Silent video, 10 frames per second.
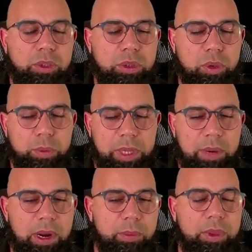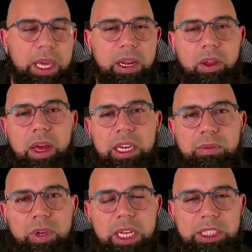So play around with that a lot.
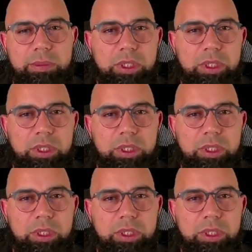If you get some